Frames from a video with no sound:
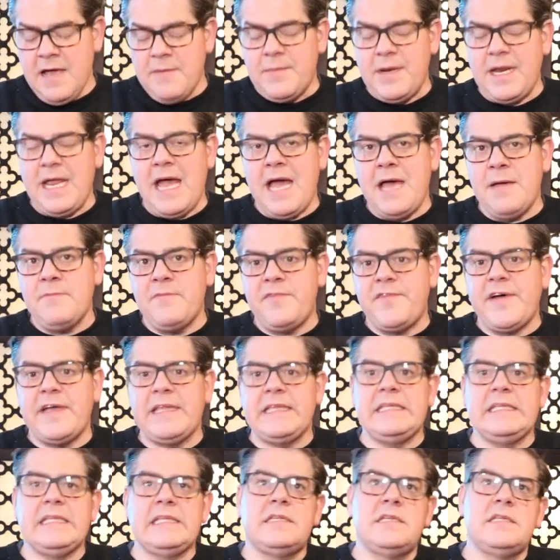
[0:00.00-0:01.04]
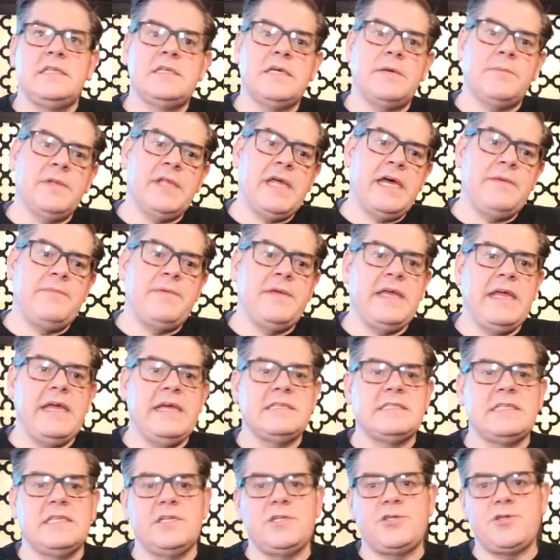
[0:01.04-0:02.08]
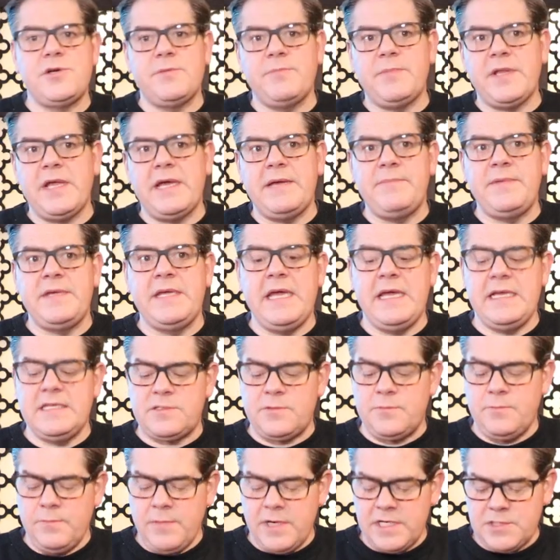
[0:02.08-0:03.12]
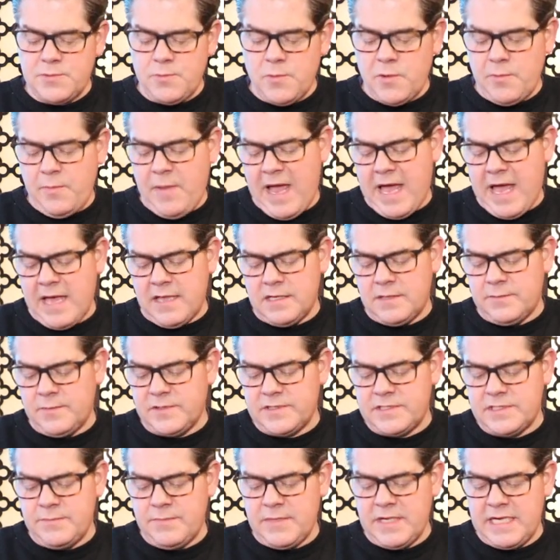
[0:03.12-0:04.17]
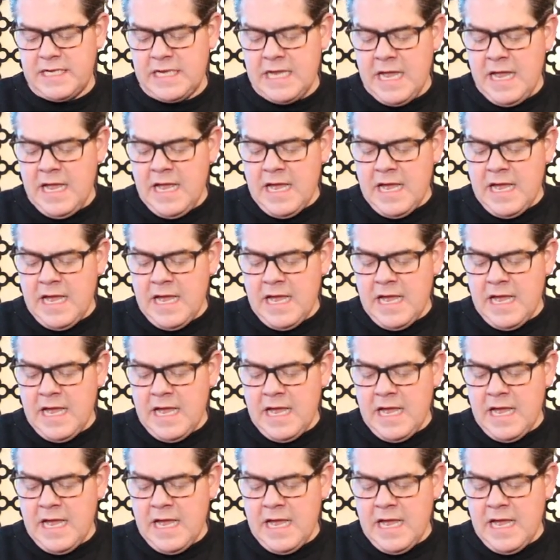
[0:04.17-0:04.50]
but I am finding that the double IPAs and the triple IPAs are much more palatable to me.